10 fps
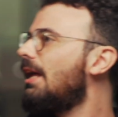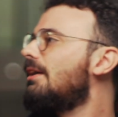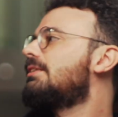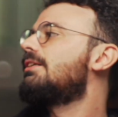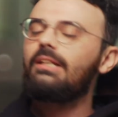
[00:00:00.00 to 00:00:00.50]

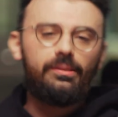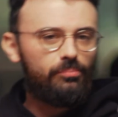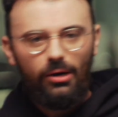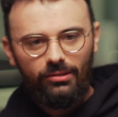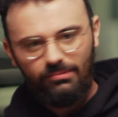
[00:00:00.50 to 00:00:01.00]
out there like
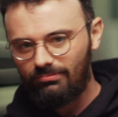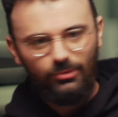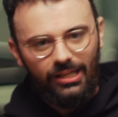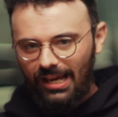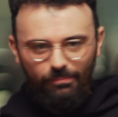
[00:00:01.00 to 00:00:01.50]
parse
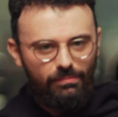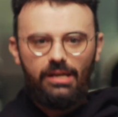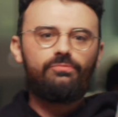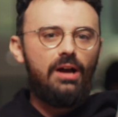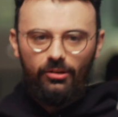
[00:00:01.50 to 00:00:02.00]
looking at
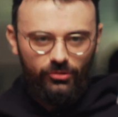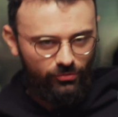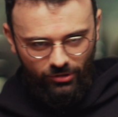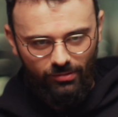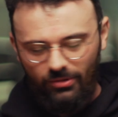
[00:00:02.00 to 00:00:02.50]
make files
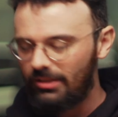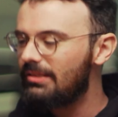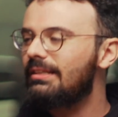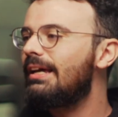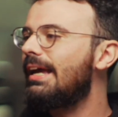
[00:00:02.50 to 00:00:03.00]
for some
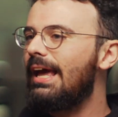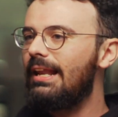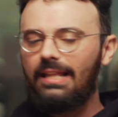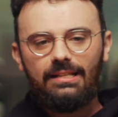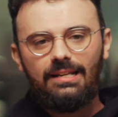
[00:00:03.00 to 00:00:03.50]
reason like and
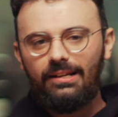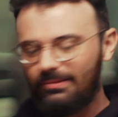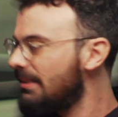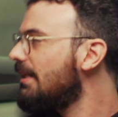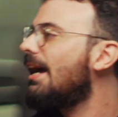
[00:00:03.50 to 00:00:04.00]
yeah, that's
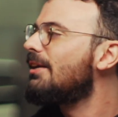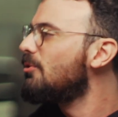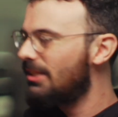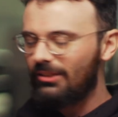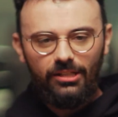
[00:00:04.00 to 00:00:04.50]
utility not, script yeah
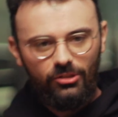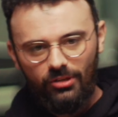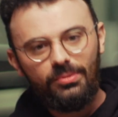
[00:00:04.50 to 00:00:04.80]
utility stuff.